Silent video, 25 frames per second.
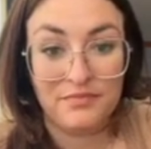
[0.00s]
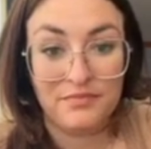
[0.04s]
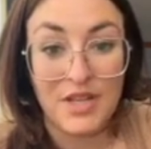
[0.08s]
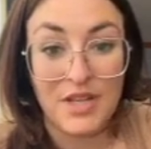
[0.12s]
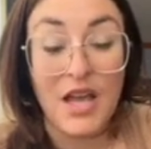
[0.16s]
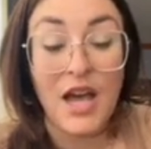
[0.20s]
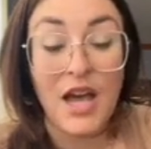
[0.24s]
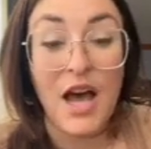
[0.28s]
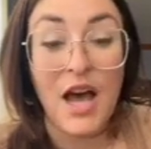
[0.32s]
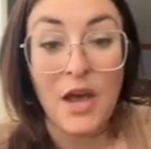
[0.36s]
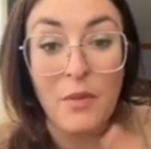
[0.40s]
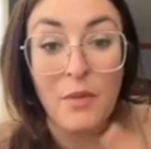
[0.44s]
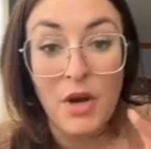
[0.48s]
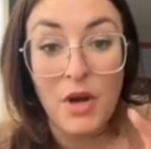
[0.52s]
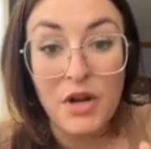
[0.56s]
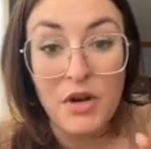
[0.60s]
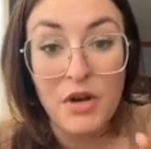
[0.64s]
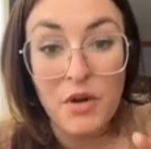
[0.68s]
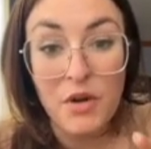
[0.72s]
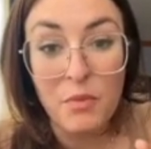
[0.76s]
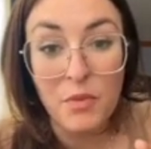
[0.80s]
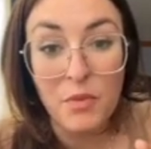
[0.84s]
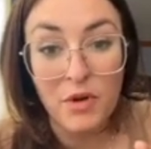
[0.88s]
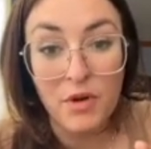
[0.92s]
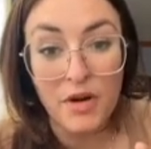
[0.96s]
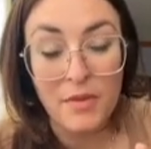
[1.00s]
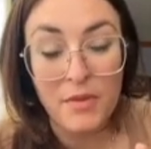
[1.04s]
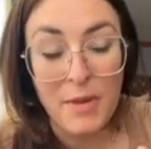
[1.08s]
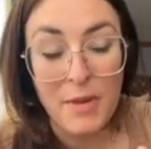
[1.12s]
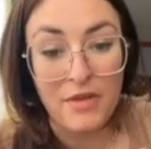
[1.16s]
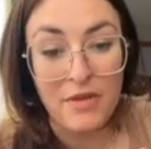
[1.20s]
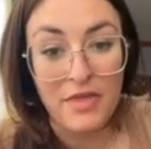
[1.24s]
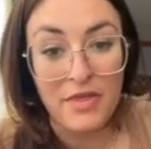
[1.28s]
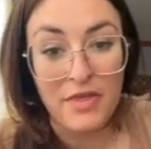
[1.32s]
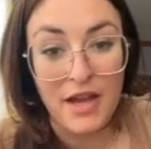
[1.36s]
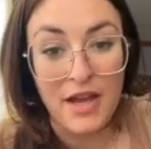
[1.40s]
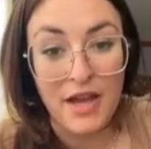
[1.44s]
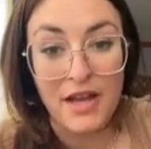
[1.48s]
I want to know more
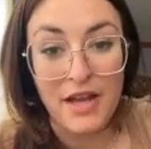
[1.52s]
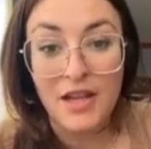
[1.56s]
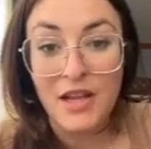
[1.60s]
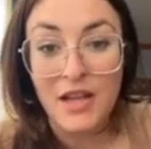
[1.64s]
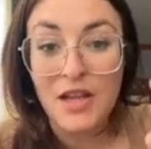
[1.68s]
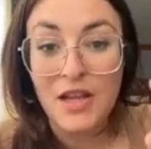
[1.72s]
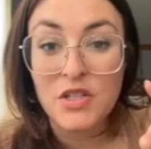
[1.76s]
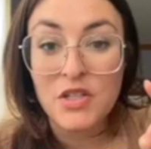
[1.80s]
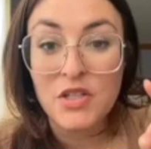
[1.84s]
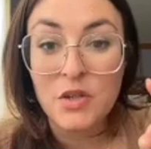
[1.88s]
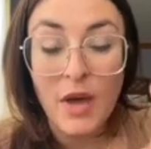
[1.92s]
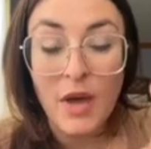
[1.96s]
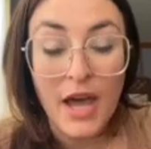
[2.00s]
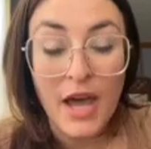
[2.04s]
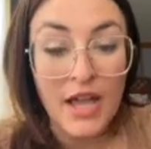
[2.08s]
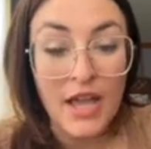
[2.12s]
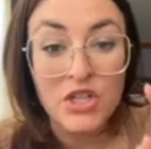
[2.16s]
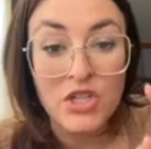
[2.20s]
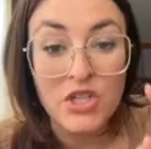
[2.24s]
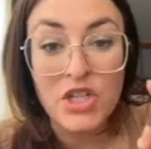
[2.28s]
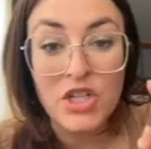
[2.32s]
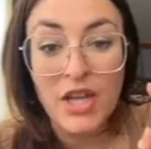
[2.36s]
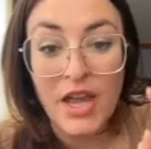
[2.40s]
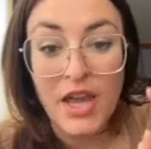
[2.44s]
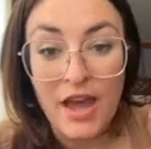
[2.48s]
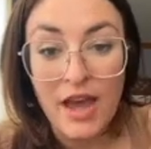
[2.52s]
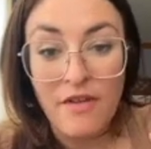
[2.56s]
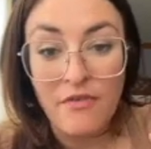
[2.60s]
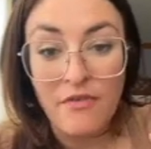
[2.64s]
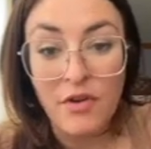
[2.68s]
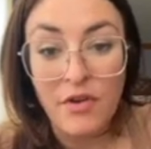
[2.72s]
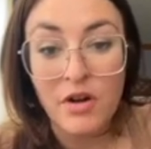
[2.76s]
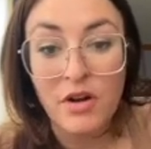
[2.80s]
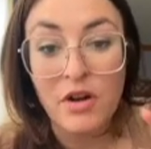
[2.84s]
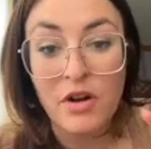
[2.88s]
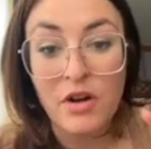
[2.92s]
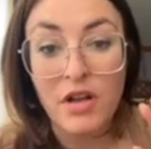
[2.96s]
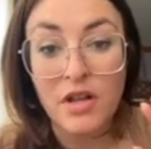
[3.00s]
about that. So had she
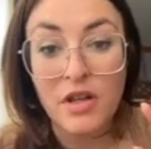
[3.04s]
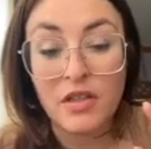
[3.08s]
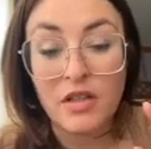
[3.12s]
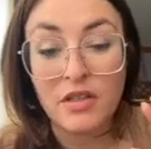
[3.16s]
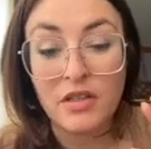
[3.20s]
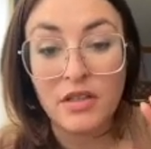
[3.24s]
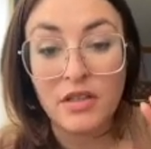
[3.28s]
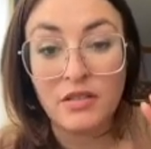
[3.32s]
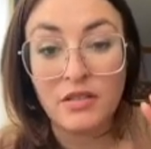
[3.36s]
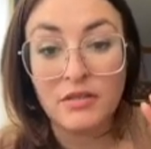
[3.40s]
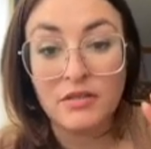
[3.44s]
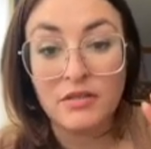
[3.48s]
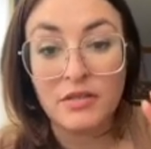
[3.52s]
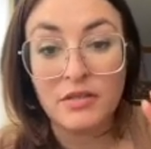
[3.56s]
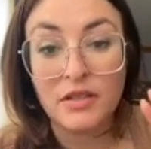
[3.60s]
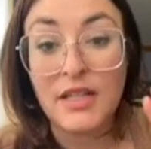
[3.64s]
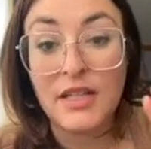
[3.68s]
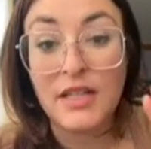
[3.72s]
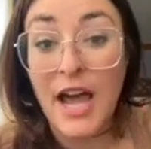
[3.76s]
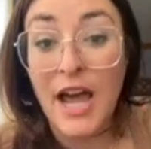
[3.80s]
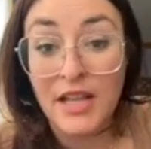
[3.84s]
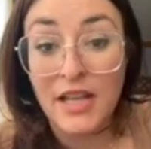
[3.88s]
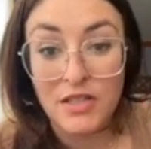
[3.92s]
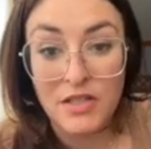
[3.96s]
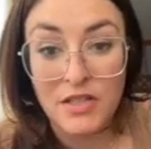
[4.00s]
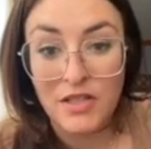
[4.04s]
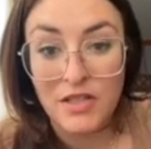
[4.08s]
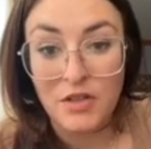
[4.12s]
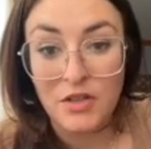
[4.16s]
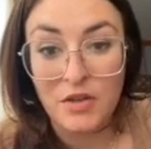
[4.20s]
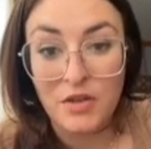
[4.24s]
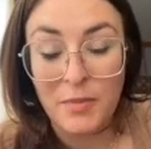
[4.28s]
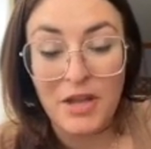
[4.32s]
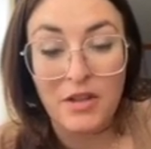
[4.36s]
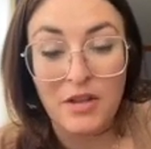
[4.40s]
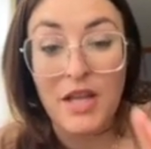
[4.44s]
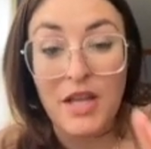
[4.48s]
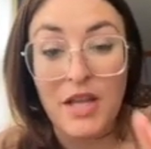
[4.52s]
ever lied to you
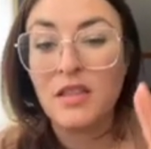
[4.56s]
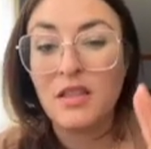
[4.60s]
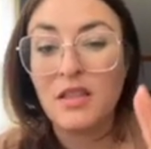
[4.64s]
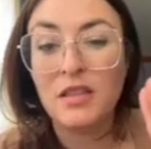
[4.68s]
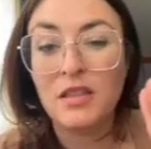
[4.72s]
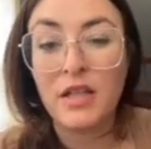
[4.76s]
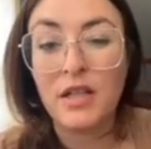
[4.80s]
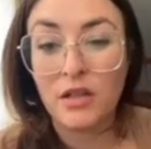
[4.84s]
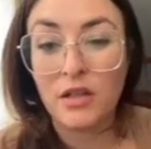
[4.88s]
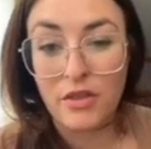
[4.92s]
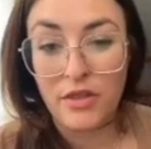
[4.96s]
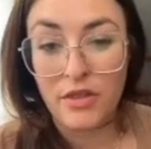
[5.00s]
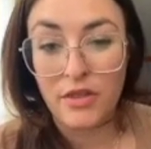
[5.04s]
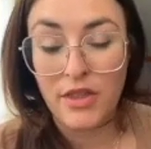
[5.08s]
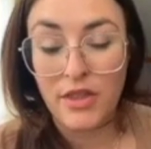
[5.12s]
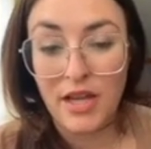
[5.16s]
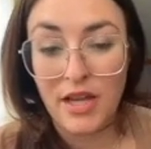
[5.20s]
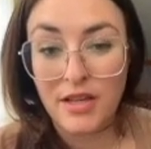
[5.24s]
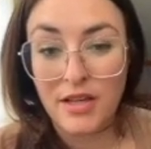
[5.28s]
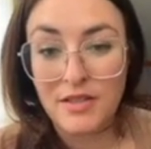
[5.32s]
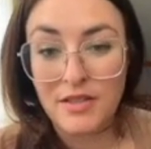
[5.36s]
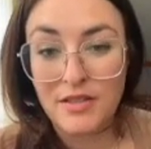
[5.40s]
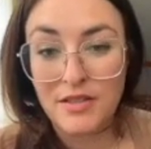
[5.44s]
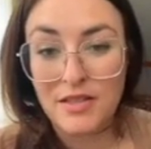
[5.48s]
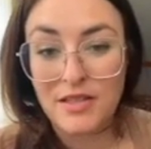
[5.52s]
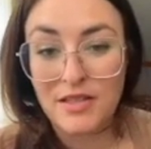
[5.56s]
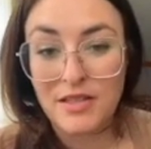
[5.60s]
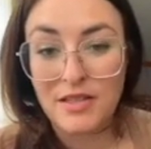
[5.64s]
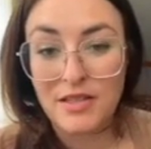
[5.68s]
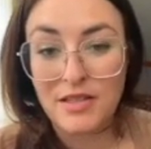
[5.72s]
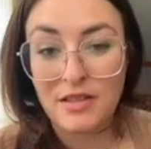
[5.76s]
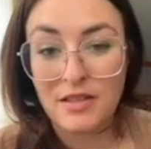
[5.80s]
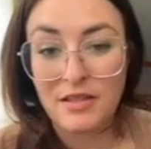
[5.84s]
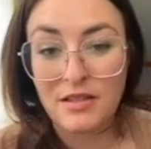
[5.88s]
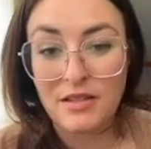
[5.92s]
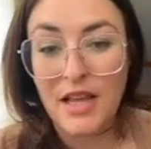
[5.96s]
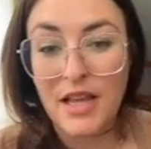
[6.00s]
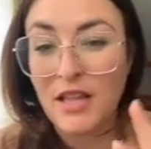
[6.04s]
about like little things,
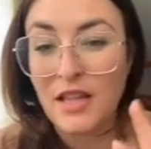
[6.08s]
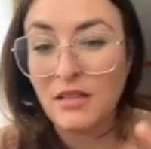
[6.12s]
like